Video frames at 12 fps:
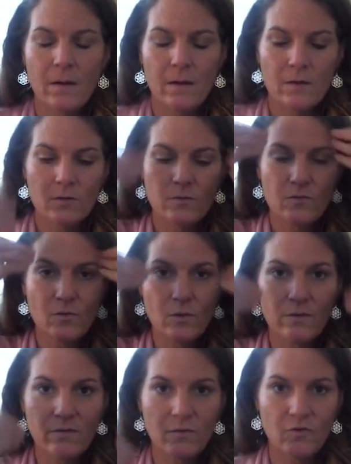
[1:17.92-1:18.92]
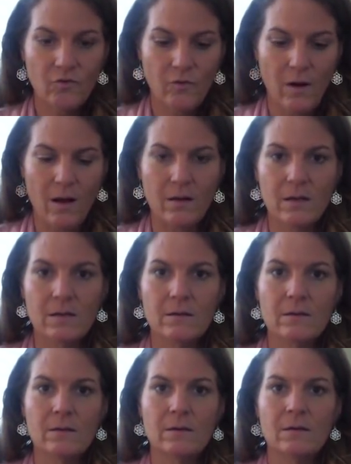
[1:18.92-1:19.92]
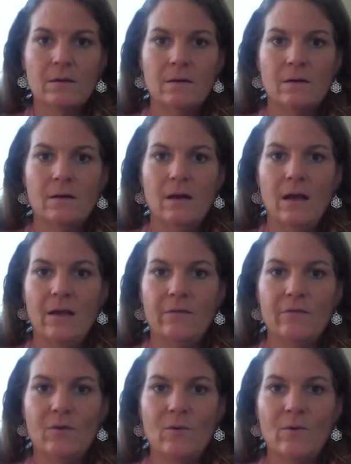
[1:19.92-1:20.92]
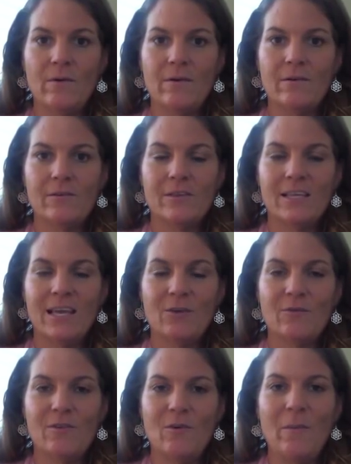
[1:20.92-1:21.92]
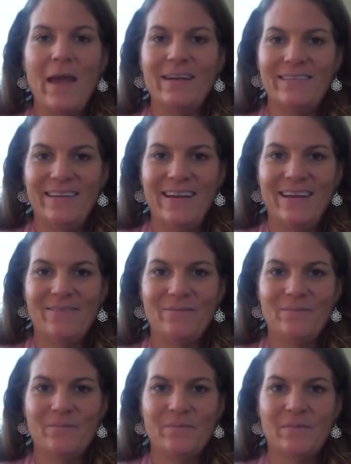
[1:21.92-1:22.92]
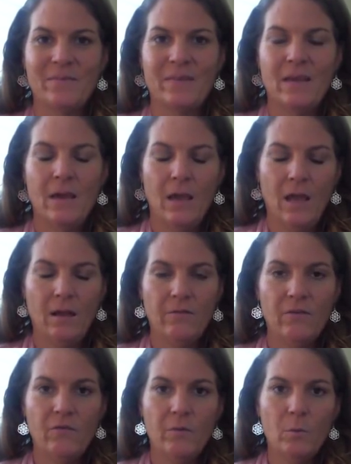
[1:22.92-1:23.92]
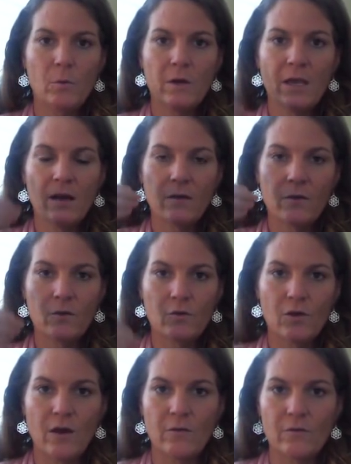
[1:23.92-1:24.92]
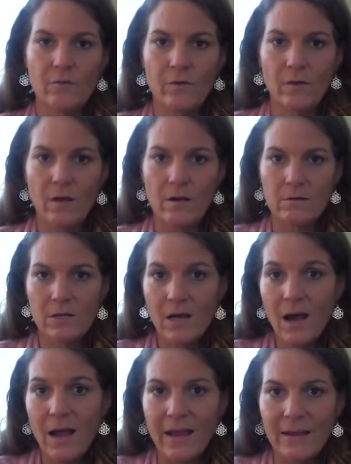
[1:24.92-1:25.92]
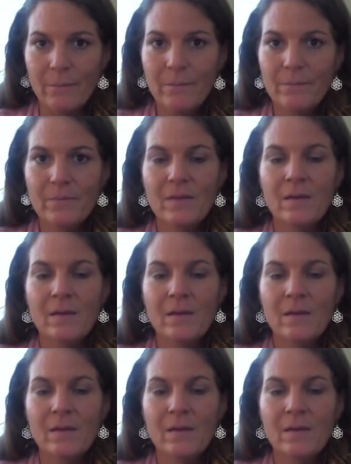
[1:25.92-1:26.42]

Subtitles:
So they're sort of the trunk of your sacred humanity. And if you've been working on those chakras for a long time,